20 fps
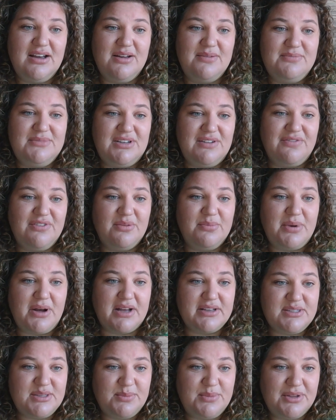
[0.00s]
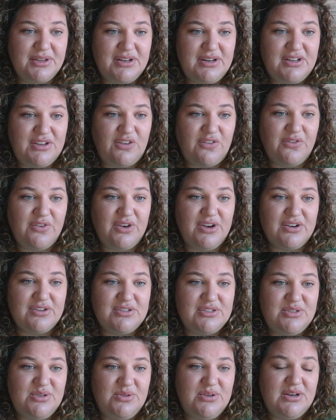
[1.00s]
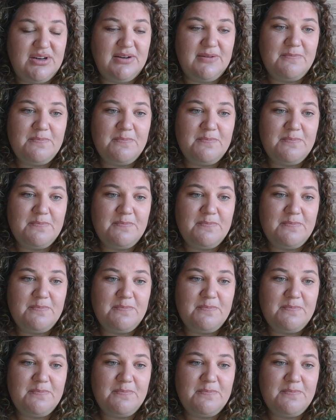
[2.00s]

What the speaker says: different possibilities for your student,